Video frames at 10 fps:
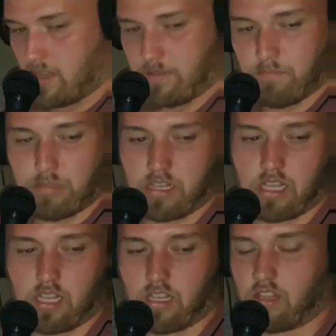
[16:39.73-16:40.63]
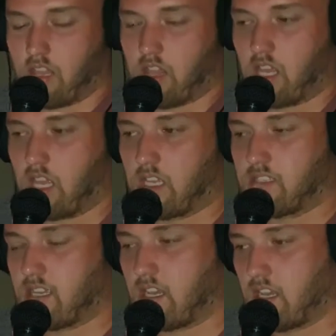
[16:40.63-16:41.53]
But the thing
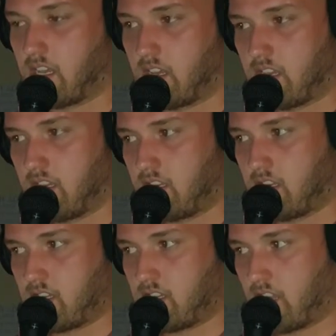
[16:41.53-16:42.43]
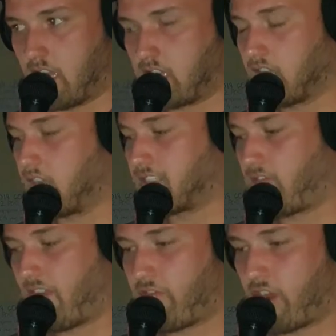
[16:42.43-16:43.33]
is, I can
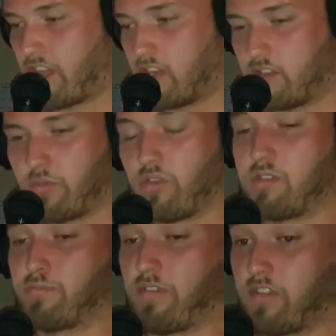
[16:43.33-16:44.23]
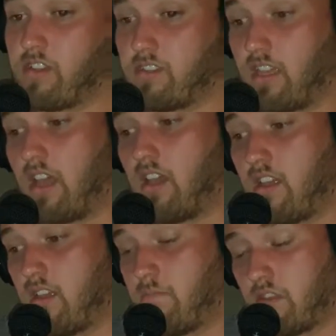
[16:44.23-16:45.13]
last forever. I hit all the walls, but firstly,
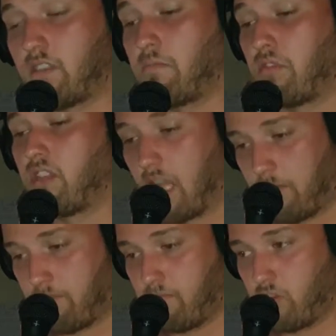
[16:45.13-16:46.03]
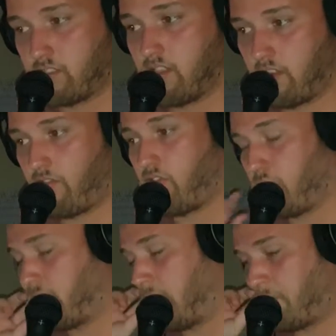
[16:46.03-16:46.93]
most importantly, I use a lot of
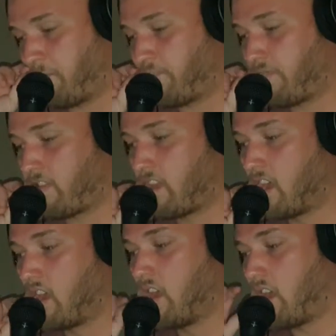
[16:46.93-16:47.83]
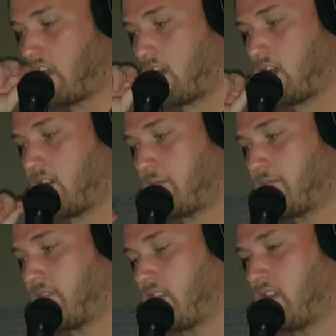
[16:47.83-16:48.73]
foreplay.
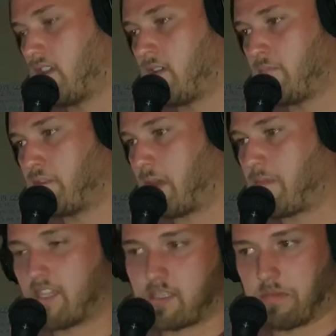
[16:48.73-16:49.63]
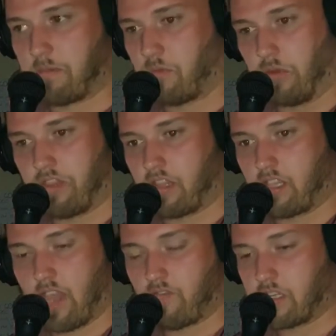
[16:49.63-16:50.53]
But I masturbate more than
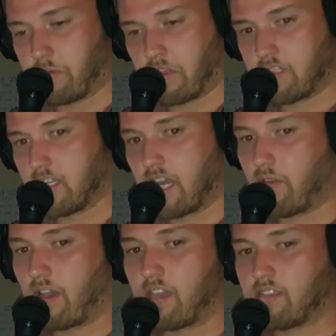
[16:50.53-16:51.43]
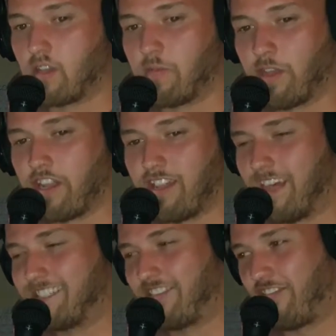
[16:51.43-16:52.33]
the average person anyway, so I'm gonna
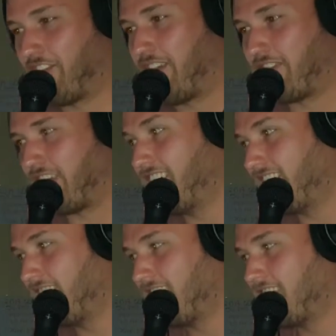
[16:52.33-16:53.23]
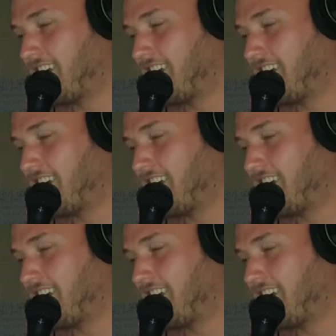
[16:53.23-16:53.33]
last forever.